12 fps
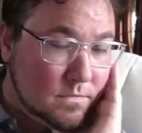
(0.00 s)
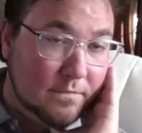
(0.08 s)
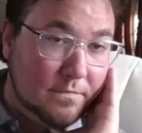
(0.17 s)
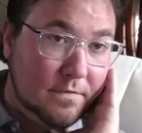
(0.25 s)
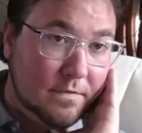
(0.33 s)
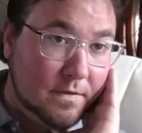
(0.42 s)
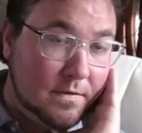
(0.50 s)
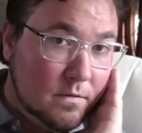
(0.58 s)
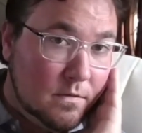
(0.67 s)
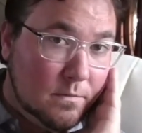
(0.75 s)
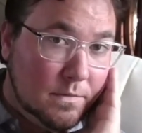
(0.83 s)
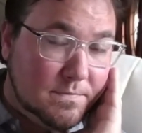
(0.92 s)
Definitely.
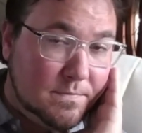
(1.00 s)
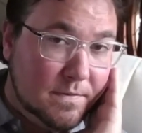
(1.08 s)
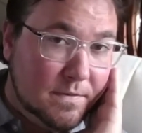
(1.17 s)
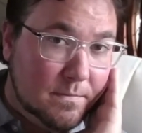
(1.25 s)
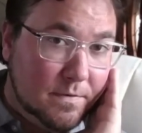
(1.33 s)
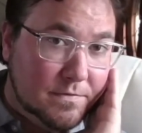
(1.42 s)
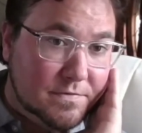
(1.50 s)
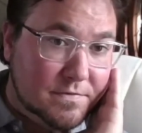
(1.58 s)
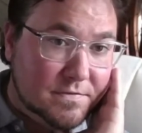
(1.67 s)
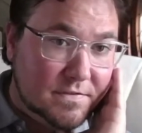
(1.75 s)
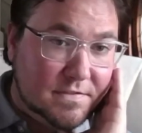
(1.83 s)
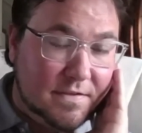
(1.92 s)
What's been the most
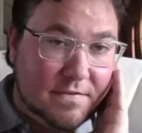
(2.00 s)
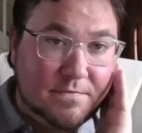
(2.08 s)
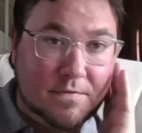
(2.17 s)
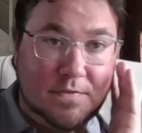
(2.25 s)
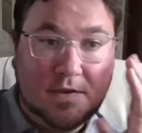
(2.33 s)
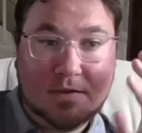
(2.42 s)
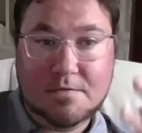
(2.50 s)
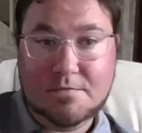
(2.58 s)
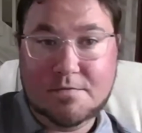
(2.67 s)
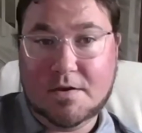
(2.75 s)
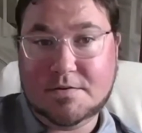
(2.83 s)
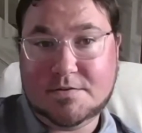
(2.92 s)
successful thing you've
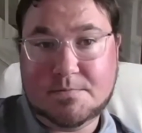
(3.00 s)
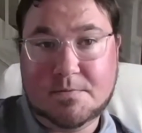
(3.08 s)
done to